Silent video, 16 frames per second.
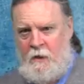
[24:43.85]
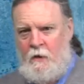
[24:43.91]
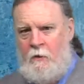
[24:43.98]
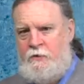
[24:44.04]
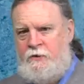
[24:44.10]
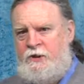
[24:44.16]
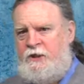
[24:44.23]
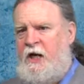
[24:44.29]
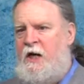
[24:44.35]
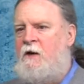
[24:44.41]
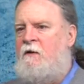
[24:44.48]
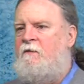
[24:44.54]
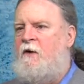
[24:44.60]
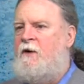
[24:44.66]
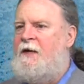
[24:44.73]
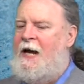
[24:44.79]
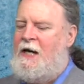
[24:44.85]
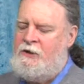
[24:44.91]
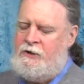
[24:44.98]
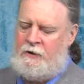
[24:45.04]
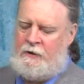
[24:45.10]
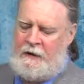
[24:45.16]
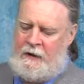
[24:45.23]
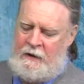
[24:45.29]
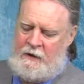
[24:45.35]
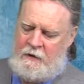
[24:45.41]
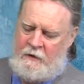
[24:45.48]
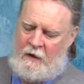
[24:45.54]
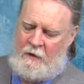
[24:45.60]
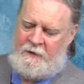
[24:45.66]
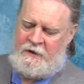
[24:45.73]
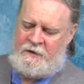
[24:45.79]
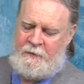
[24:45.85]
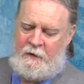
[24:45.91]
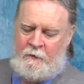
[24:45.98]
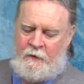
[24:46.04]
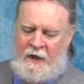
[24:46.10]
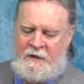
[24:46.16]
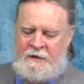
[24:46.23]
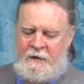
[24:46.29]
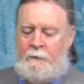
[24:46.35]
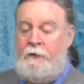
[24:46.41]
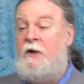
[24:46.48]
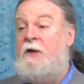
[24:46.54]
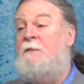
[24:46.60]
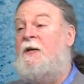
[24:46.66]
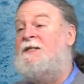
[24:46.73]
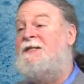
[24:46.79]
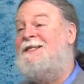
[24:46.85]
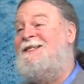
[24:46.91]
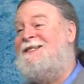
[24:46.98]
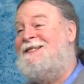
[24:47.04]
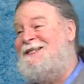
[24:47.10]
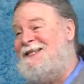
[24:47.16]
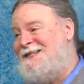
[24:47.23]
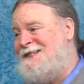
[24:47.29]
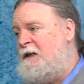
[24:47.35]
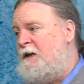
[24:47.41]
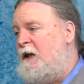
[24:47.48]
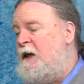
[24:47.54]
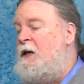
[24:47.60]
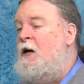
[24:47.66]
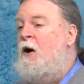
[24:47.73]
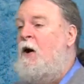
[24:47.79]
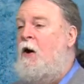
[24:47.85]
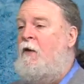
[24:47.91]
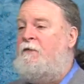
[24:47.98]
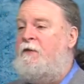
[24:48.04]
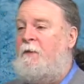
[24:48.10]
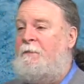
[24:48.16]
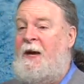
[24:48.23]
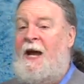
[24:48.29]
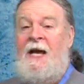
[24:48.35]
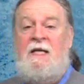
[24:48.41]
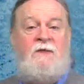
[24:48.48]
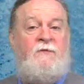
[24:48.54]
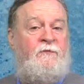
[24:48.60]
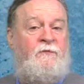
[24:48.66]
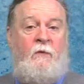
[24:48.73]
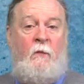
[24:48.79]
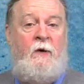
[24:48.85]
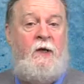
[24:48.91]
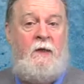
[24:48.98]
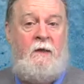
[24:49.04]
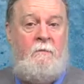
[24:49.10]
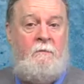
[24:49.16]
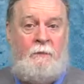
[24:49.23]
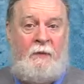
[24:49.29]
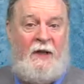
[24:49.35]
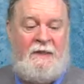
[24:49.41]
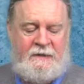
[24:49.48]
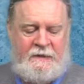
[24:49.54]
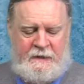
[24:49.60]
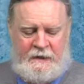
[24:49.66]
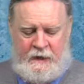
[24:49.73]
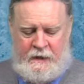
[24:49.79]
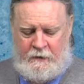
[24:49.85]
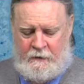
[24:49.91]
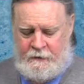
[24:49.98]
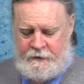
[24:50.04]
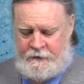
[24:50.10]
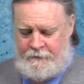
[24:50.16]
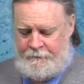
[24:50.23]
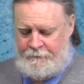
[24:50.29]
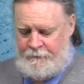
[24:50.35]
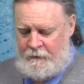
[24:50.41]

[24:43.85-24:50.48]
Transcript: whose share of our national income has been rising pretty much consistently over the past 40 plus years.